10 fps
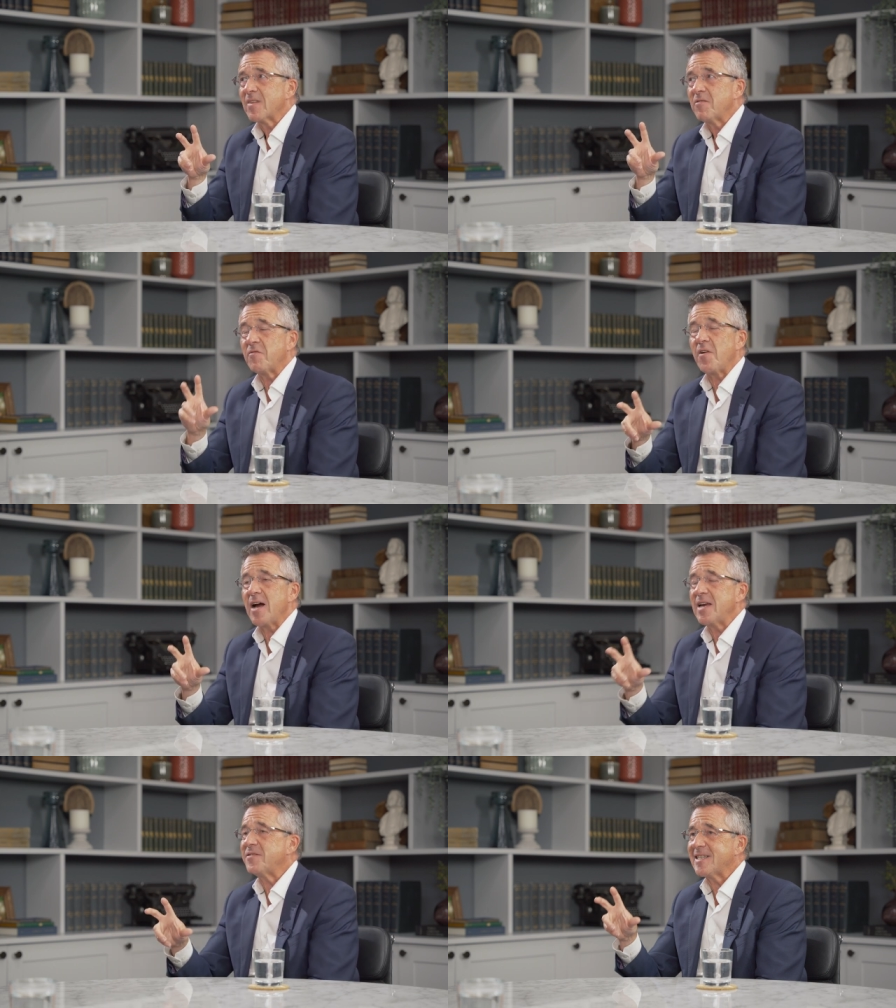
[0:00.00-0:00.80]

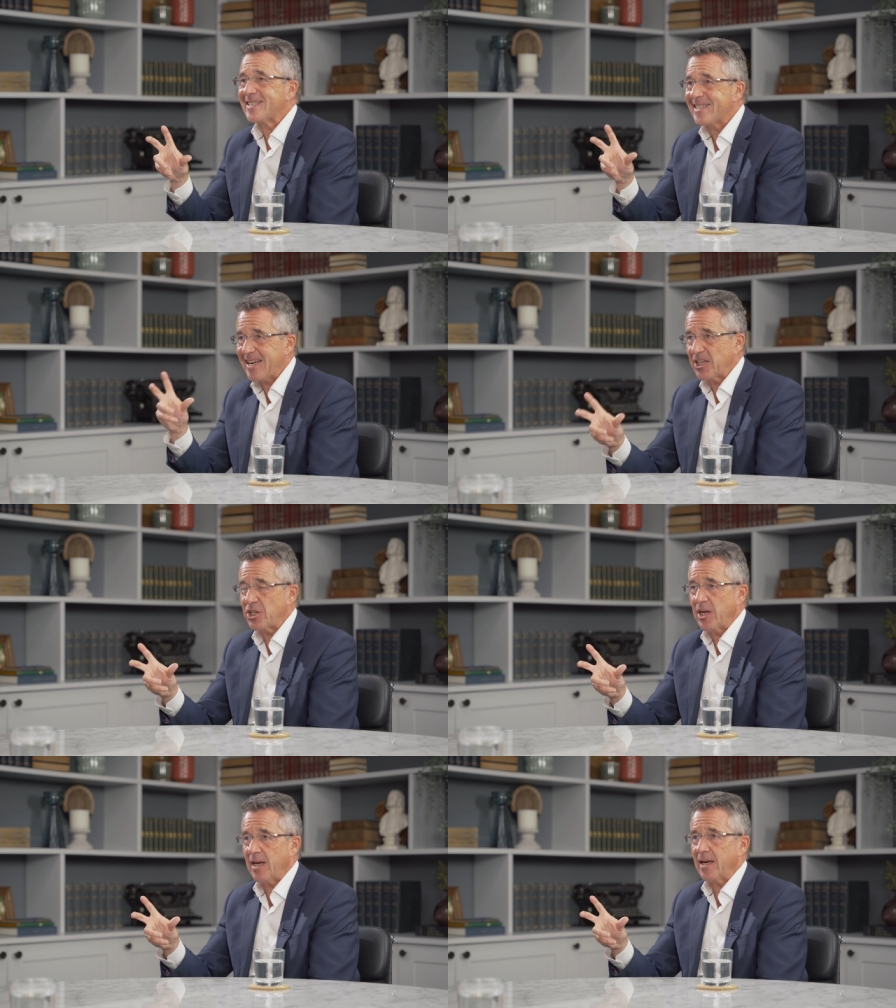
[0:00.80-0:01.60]
five to
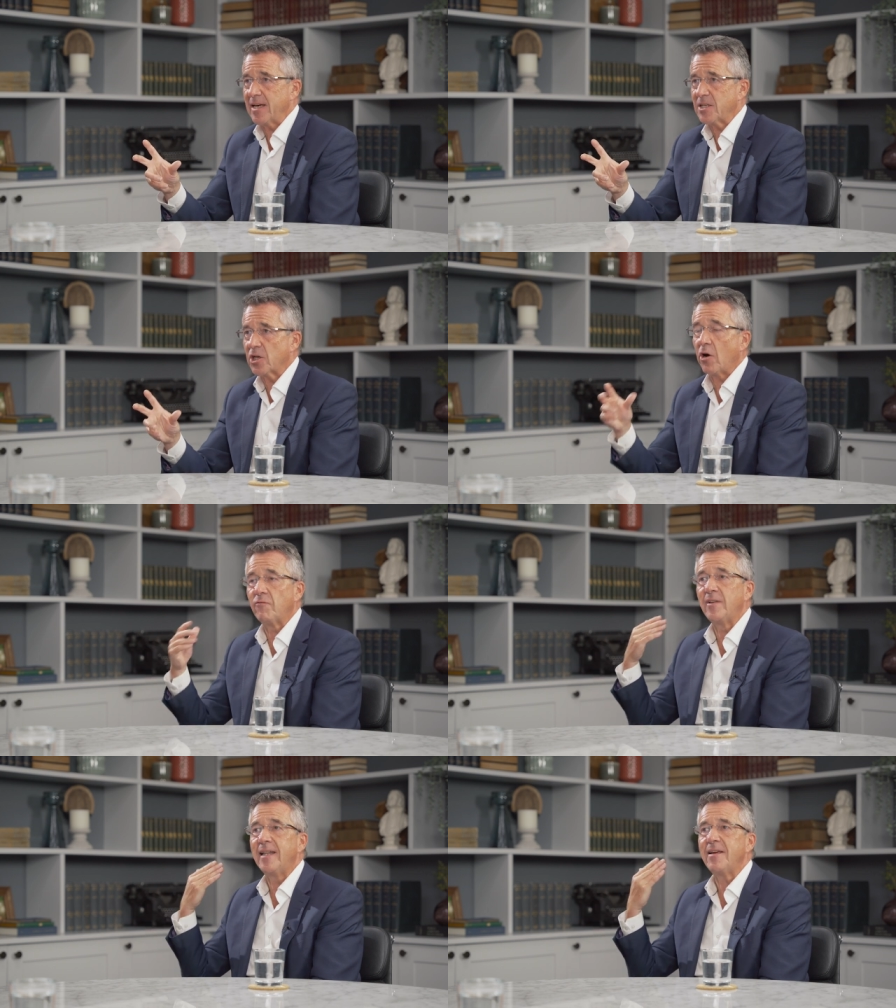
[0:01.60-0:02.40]
six years
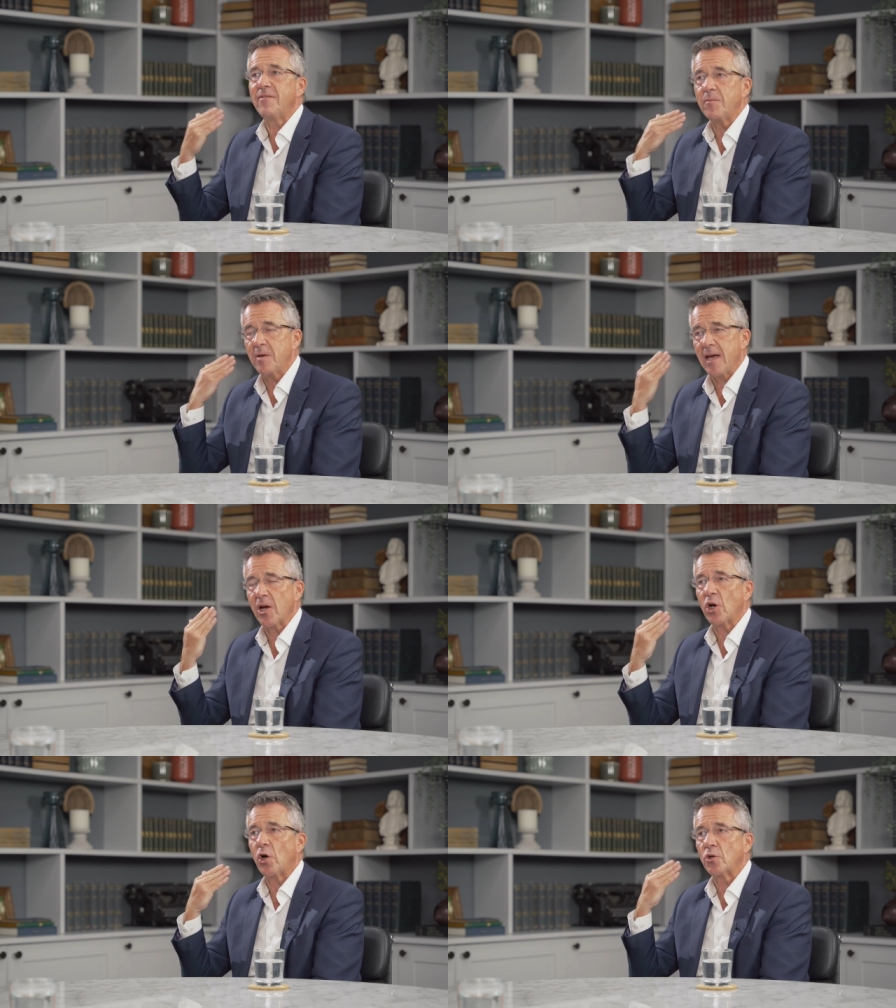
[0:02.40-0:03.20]
of living with
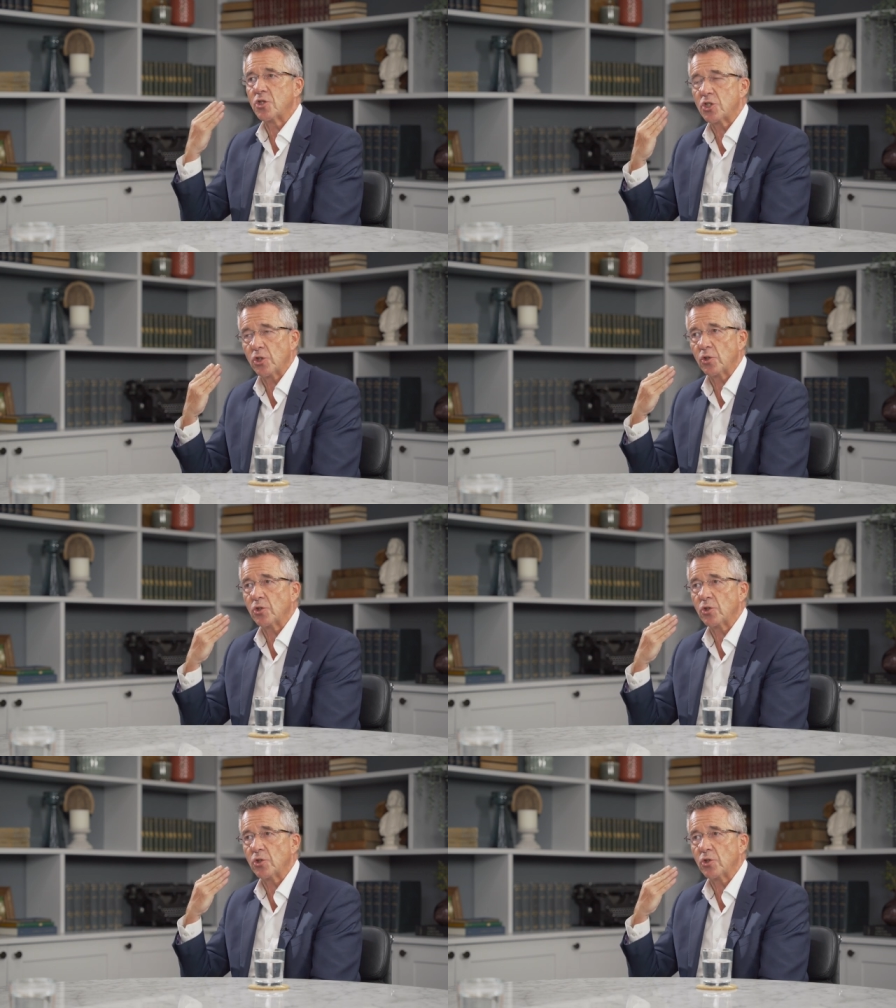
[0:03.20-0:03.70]
that constant